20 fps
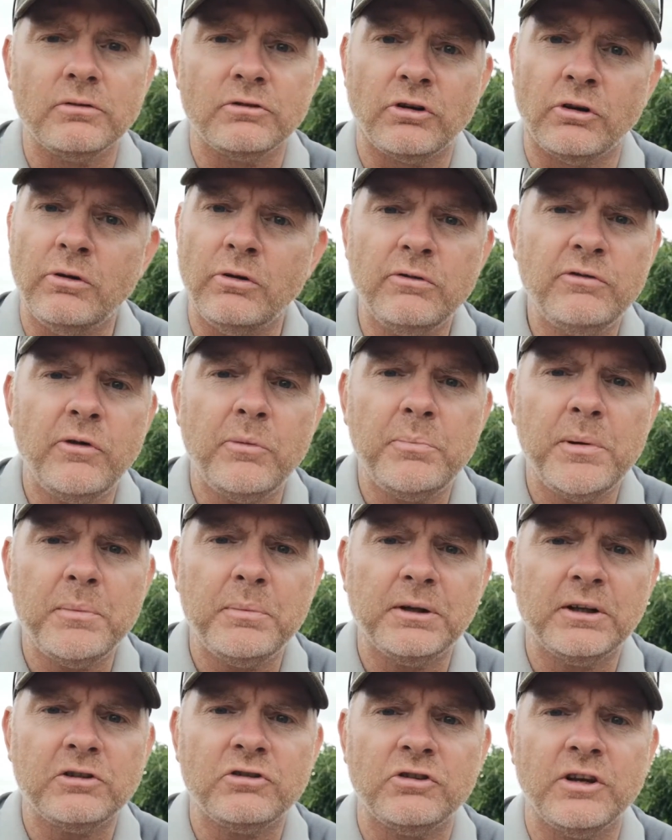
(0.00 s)
So look for
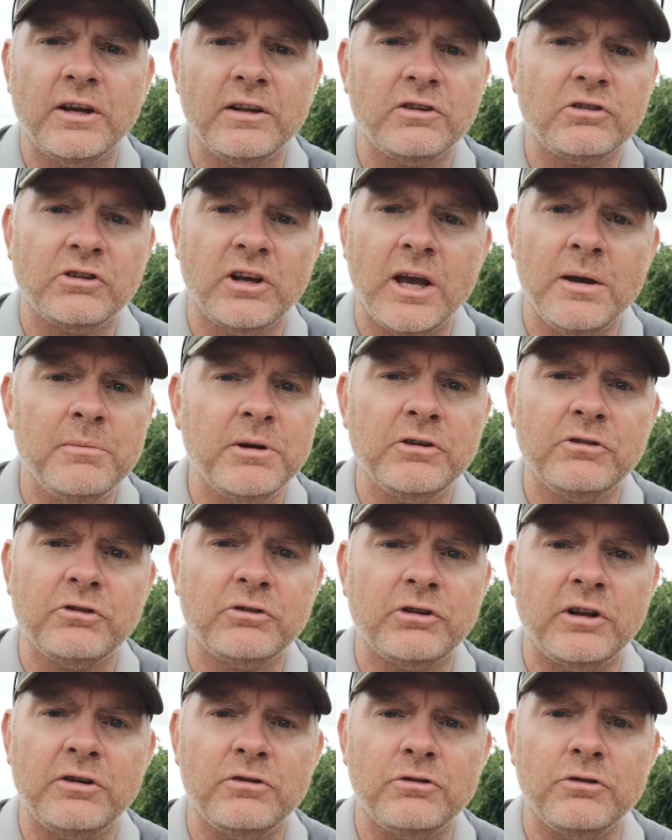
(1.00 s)
people that share the same
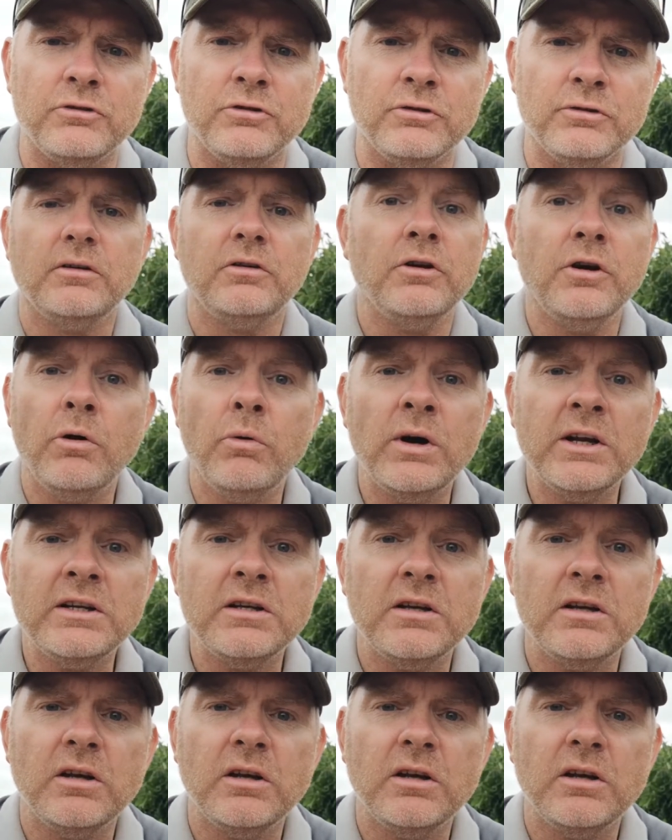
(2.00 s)
interests that you do. You know what?